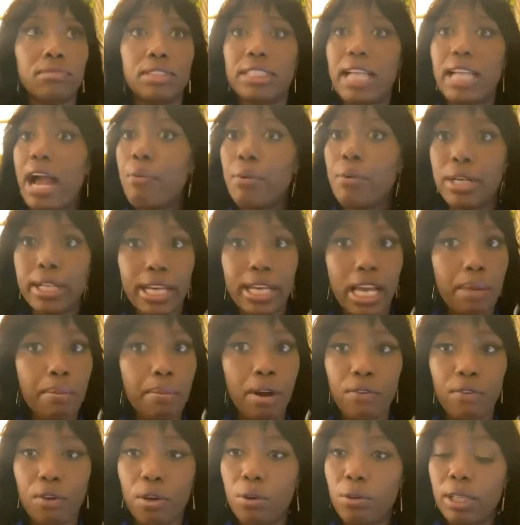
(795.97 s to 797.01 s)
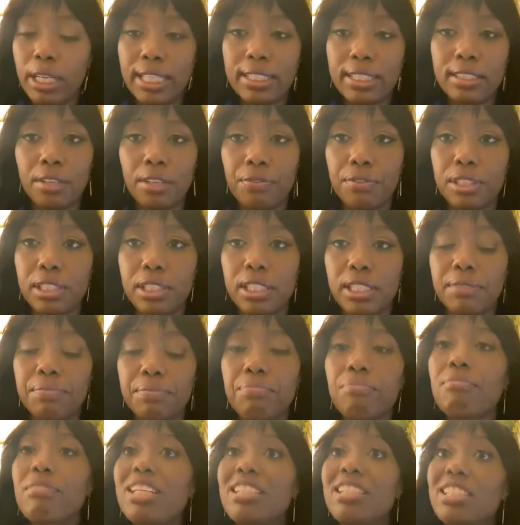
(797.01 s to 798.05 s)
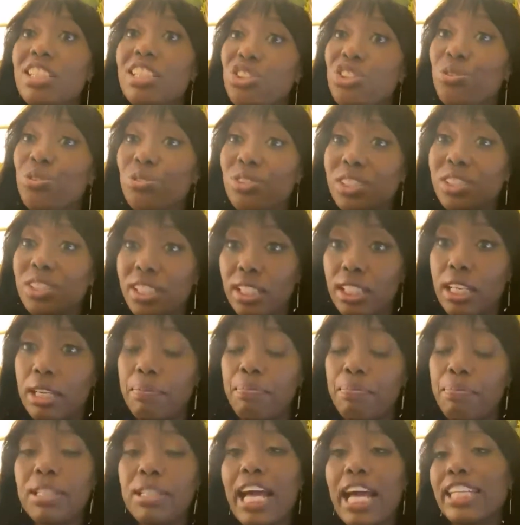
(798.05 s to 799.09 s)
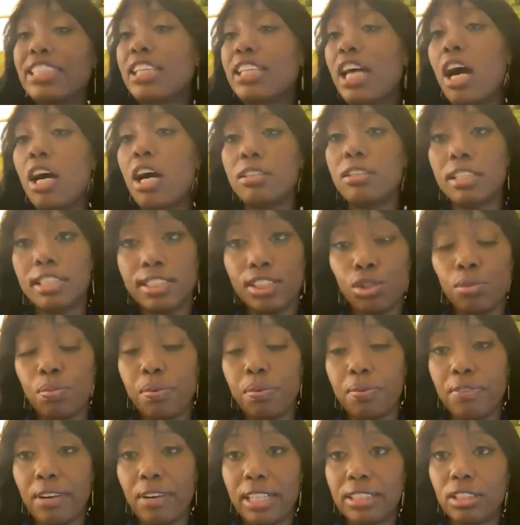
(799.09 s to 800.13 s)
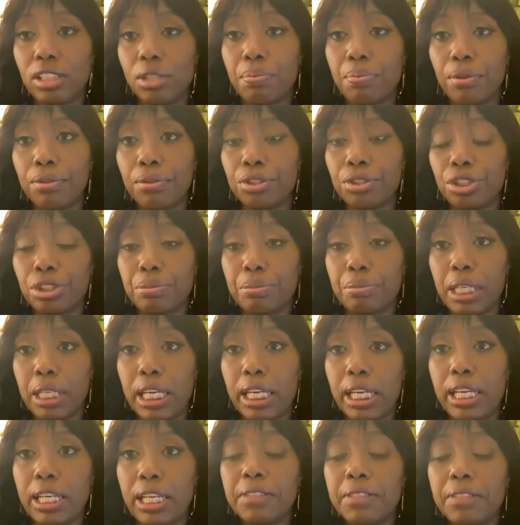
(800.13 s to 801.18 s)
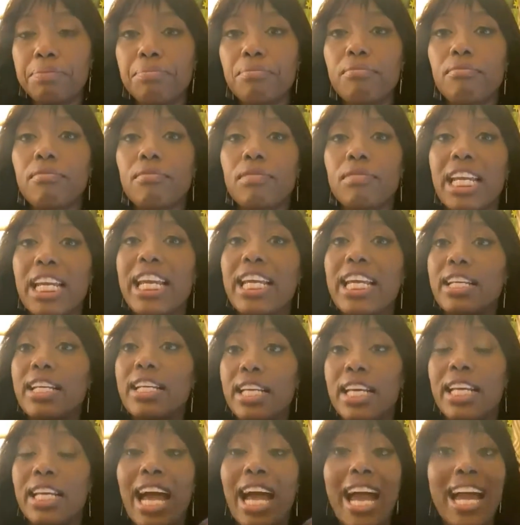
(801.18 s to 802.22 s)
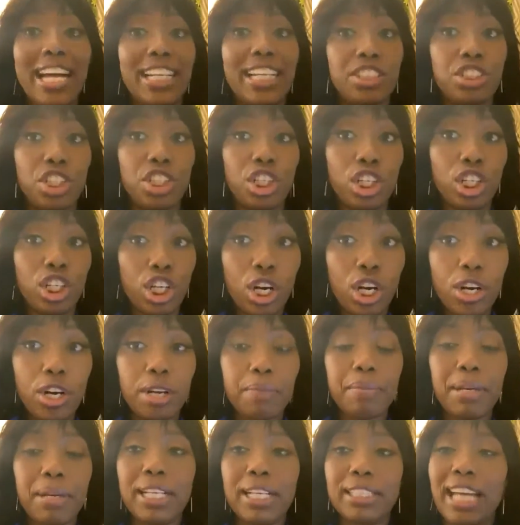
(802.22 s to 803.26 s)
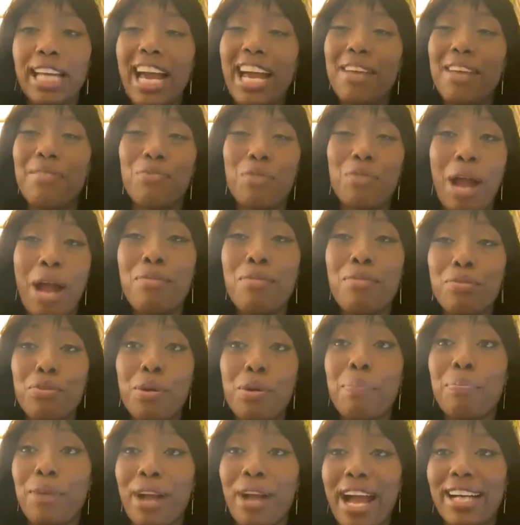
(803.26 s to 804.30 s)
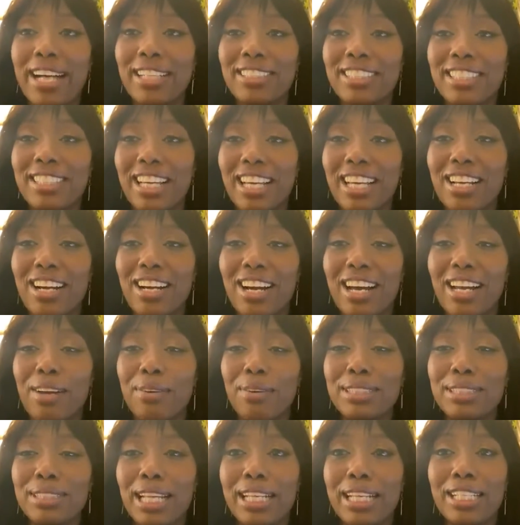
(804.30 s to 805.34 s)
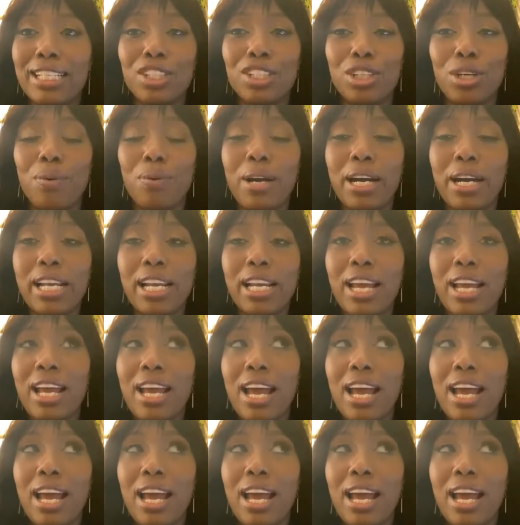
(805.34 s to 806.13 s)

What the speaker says: That would have came off a whole lot different than did you steal it? But that's how this supervisor approached me. And again, I had to learn because I remember asking God, I was like, you know what?